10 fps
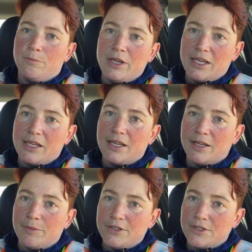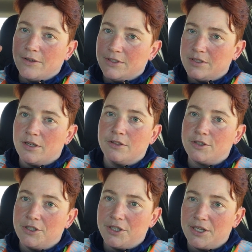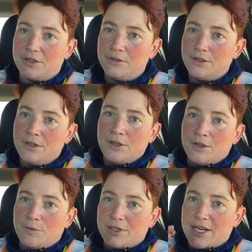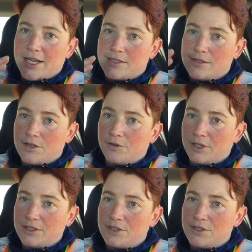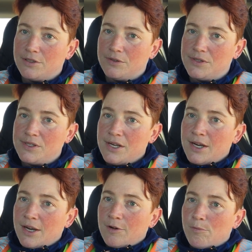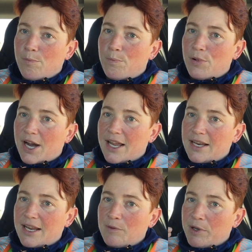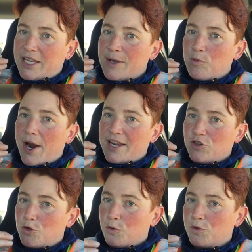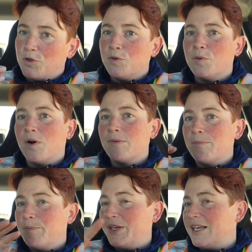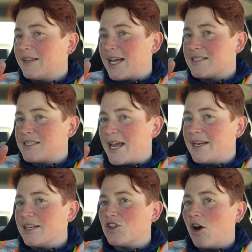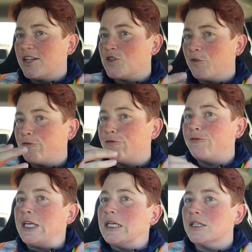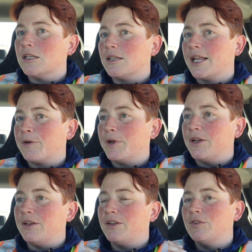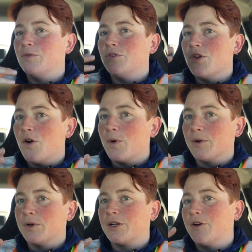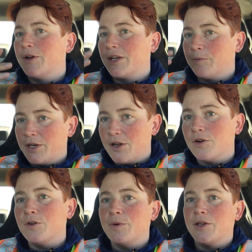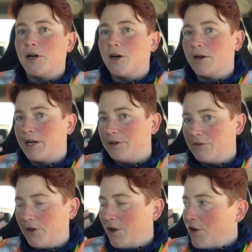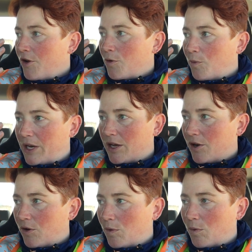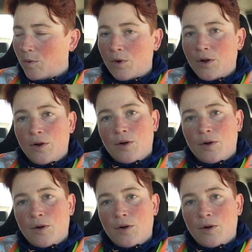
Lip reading: media image of adulthood, which has its own issues, but we keep waiting to be in that state and to also feel like we know where we're going and we know who we are and we know